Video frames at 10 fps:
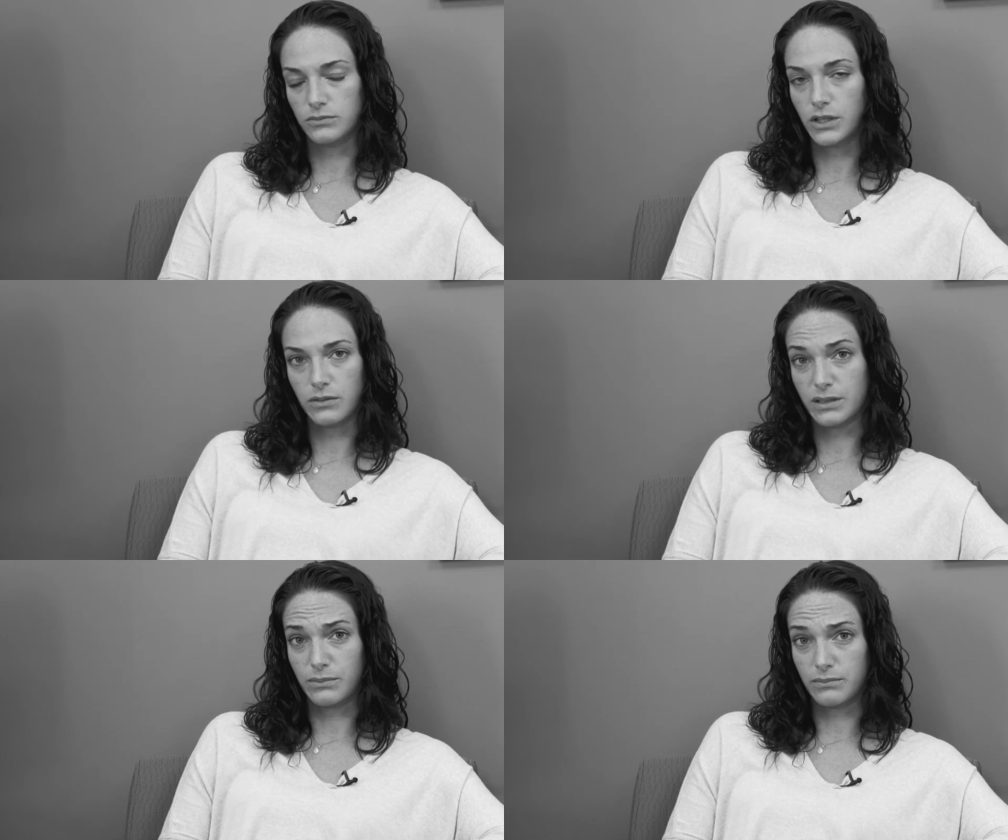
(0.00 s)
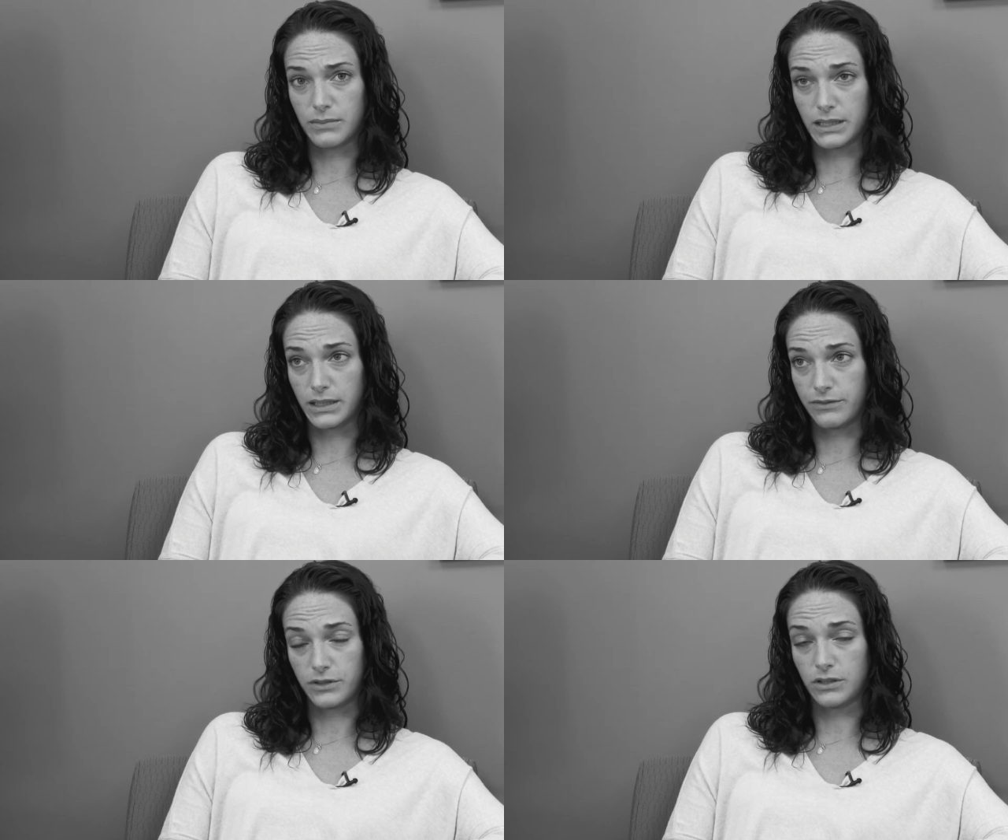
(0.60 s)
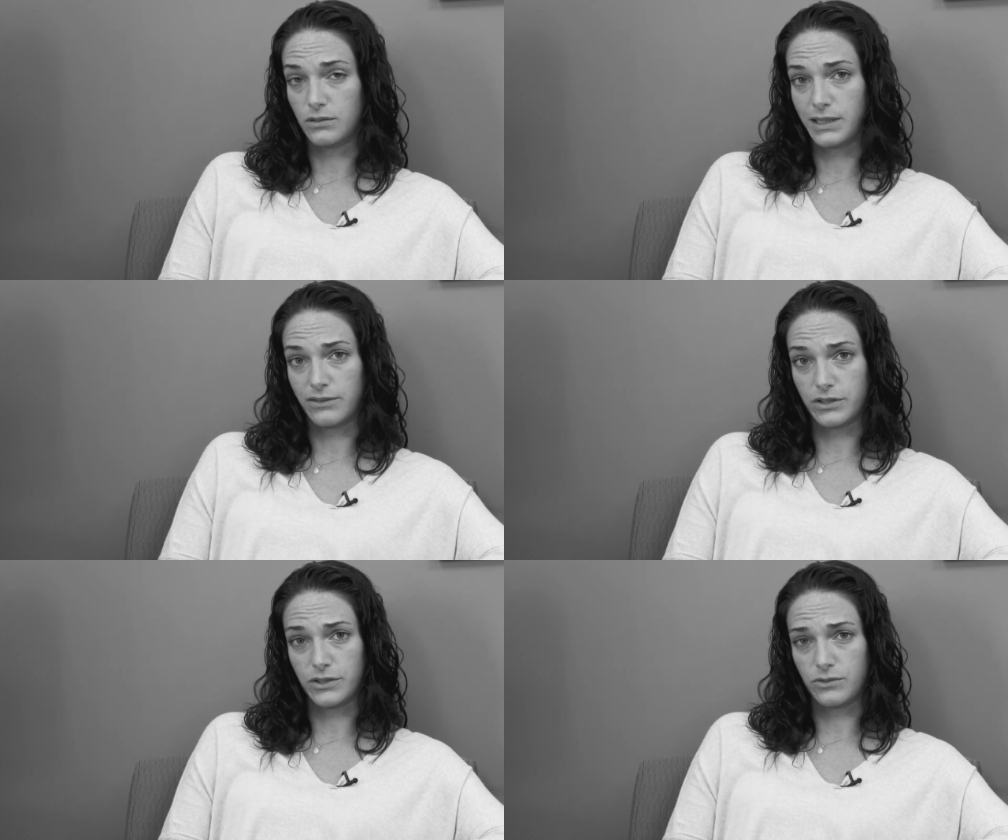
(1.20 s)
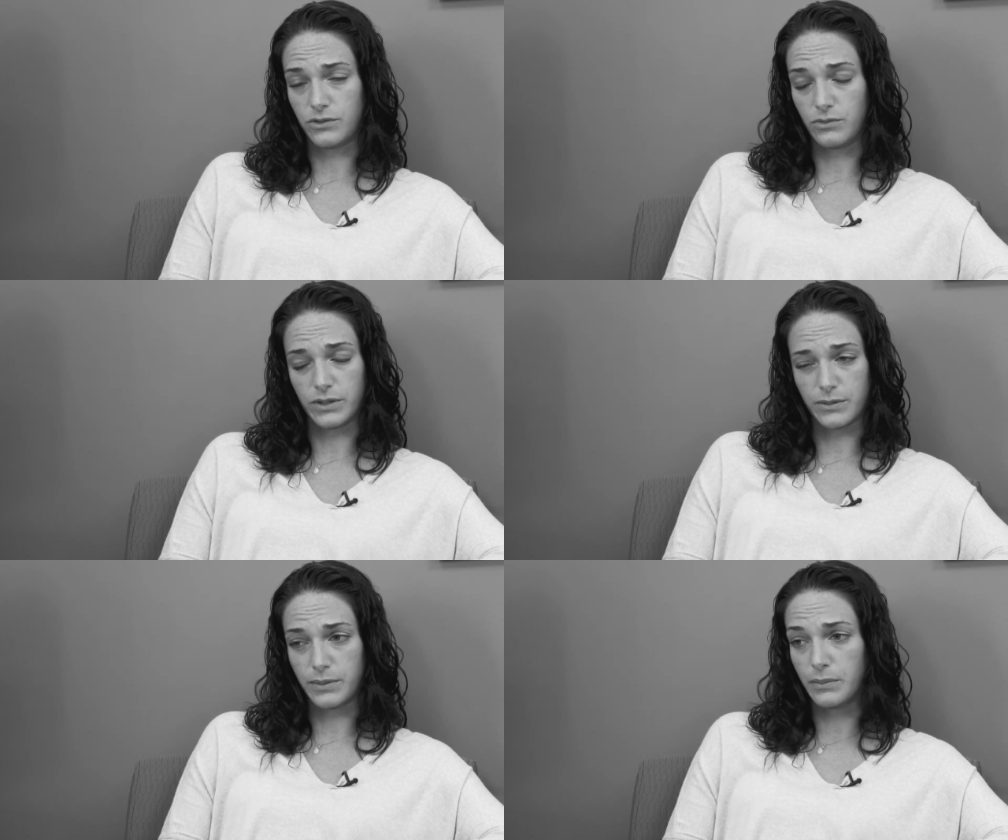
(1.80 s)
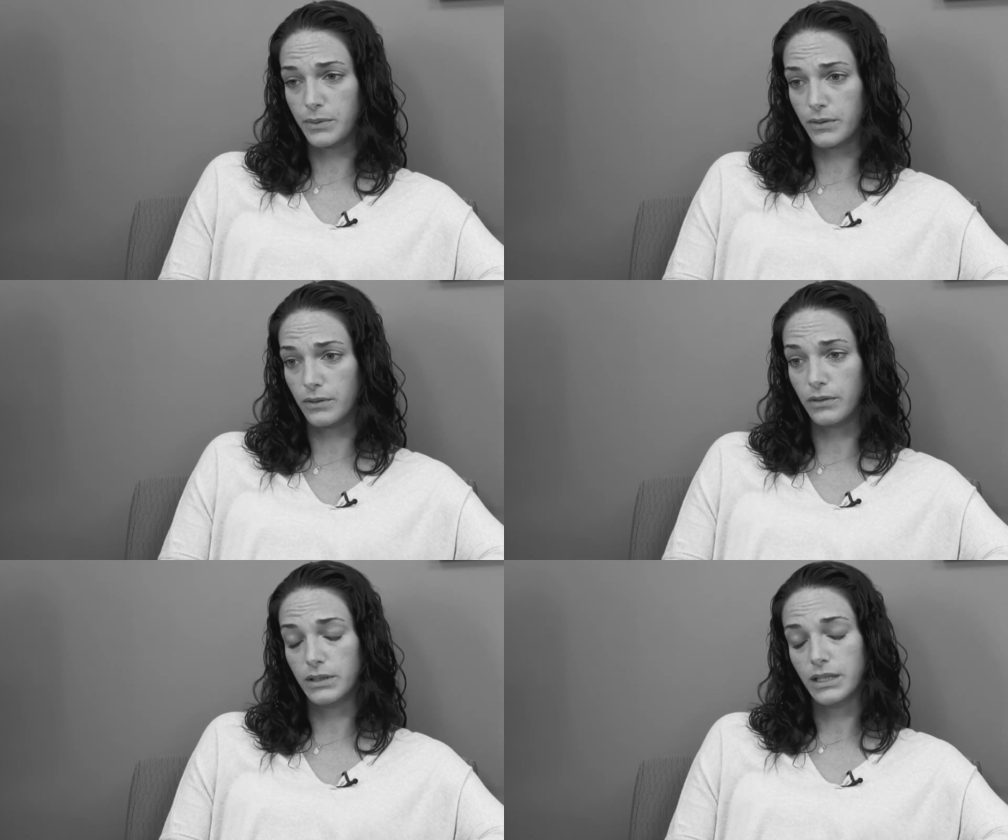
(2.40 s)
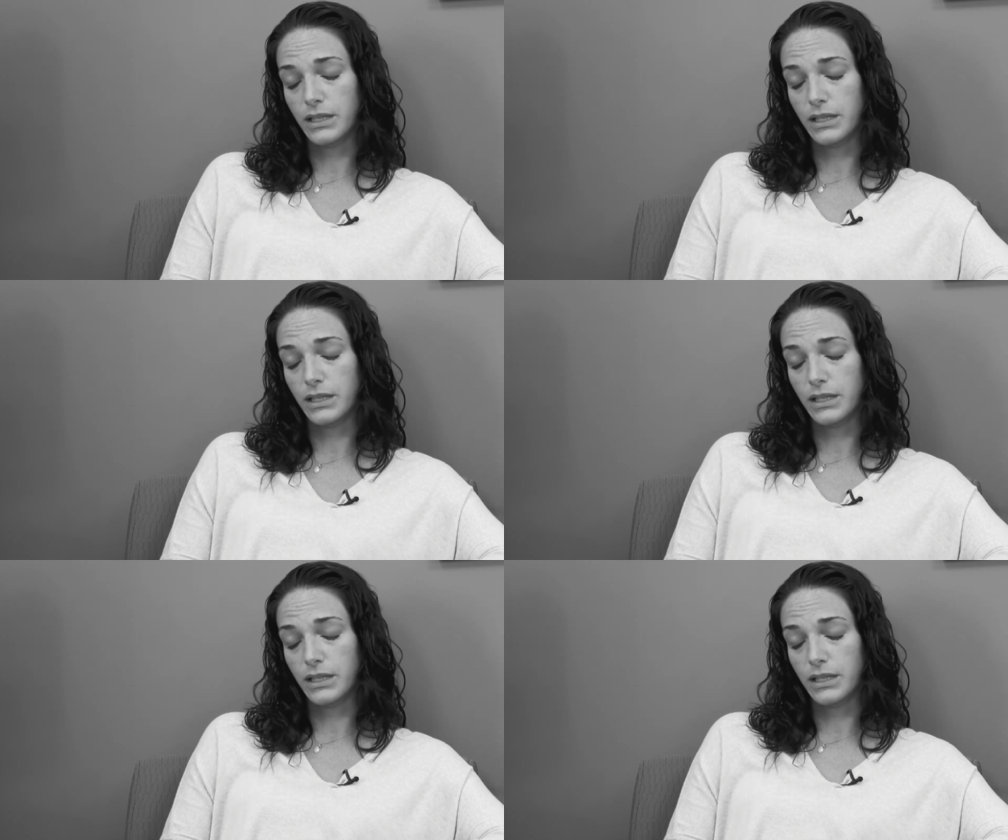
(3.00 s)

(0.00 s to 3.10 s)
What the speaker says: No one in my life knew. I never used with people.